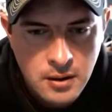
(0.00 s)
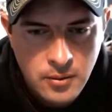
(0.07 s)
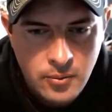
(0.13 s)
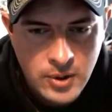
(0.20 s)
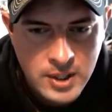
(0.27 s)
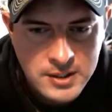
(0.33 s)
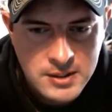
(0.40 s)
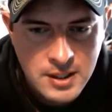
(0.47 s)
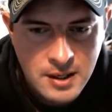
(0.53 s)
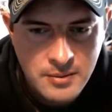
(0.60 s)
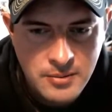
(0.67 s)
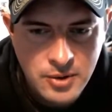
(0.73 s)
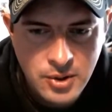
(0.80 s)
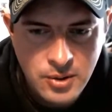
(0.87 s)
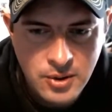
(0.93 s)
What's
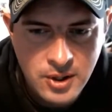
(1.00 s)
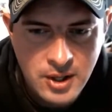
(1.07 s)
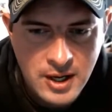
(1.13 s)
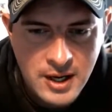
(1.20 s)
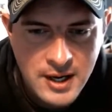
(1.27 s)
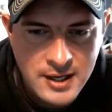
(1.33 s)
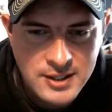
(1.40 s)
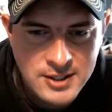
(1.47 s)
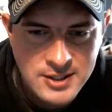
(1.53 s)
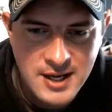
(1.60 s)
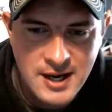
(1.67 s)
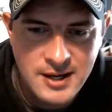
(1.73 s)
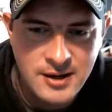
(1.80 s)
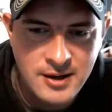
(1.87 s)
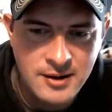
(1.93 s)
up, New Line? Just
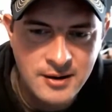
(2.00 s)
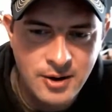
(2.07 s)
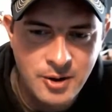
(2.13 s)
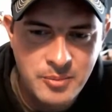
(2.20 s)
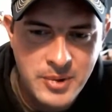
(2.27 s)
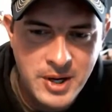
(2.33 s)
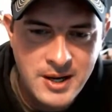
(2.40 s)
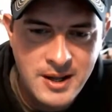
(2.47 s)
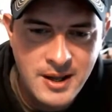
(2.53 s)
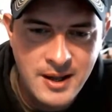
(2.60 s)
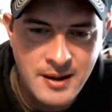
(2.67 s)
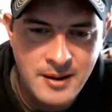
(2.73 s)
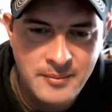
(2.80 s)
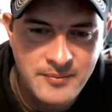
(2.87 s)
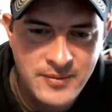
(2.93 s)
got here and heard my
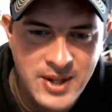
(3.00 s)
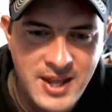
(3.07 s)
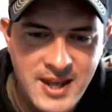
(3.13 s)
name.